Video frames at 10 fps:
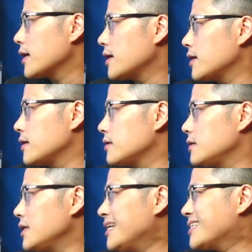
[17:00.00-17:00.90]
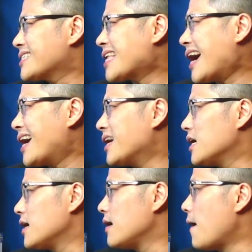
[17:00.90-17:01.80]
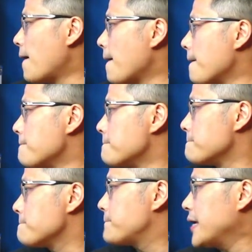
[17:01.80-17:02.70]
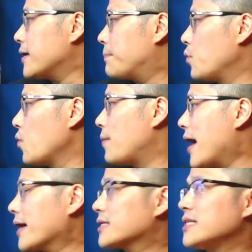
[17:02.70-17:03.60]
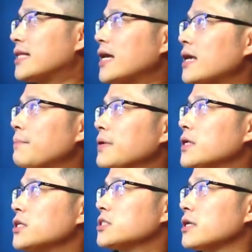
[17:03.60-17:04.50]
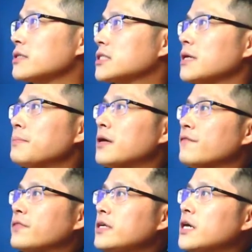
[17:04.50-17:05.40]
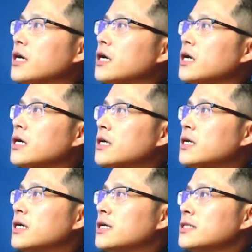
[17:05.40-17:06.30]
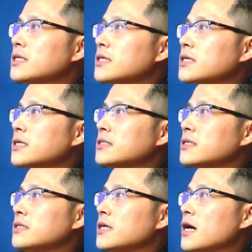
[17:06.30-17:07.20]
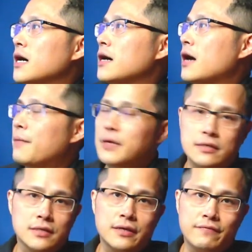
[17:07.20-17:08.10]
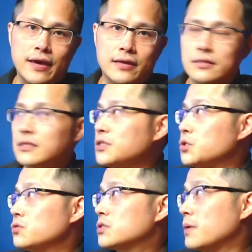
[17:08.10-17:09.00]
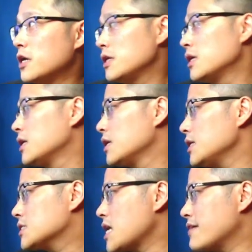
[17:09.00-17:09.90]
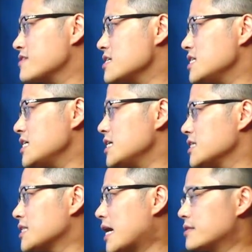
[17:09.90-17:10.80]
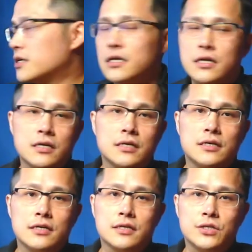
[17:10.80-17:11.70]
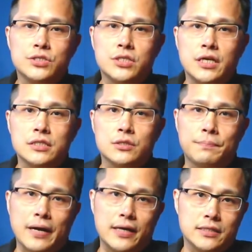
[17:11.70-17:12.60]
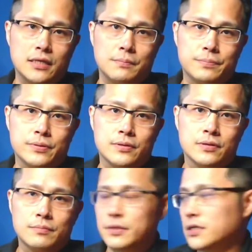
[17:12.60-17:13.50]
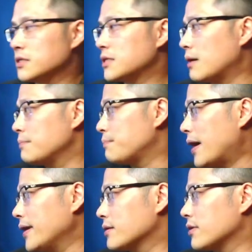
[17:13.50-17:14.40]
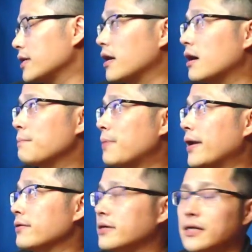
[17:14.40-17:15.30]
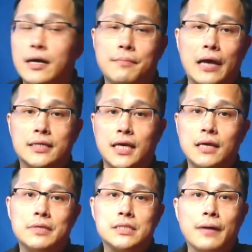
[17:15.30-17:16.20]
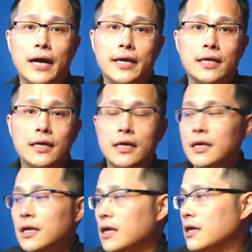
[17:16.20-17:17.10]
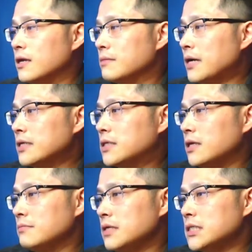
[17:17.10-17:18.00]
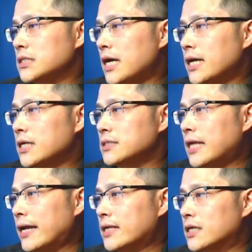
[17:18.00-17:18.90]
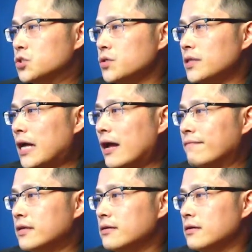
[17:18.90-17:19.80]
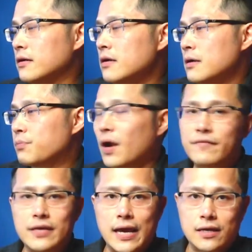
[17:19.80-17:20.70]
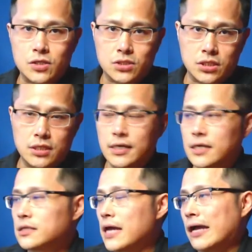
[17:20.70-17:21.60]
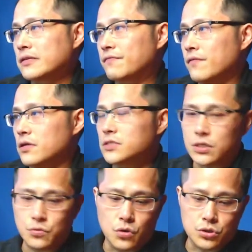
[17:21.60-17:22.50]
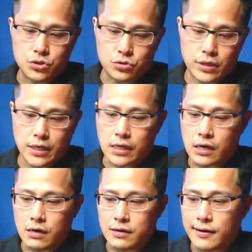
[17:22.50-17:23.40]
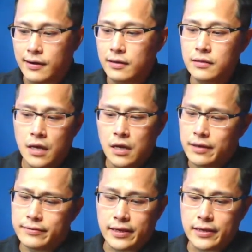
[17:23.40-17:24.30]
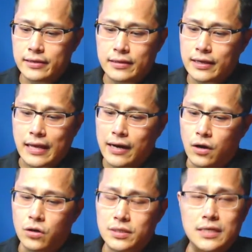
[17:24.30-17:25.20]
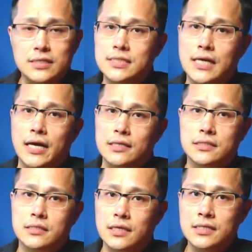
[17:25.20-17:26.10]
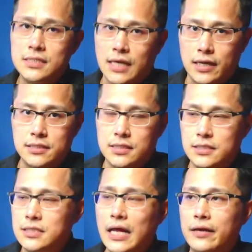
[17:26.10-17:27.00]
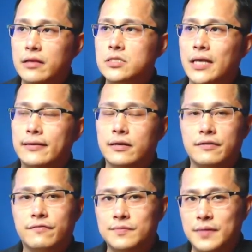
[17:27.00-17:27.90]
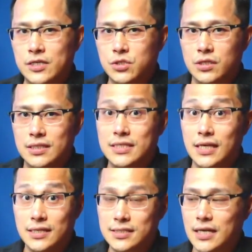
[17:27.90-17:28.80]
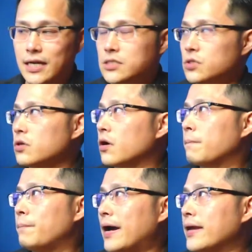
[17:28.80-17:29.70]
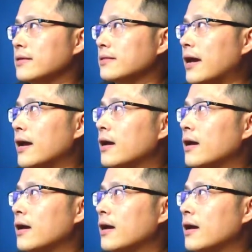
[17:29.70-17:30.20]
And Didi just had a big pullback today because of some of the event, the news. But it's definitely another a good chance to buy the dip because I'm buying right now. And my team is buying, and my team is like connected to a lot of the private equity and the hedge funds in Wall Street and Hong Kong, and they got all the insights. Insights, not insider information. It's insights, so they are buying that.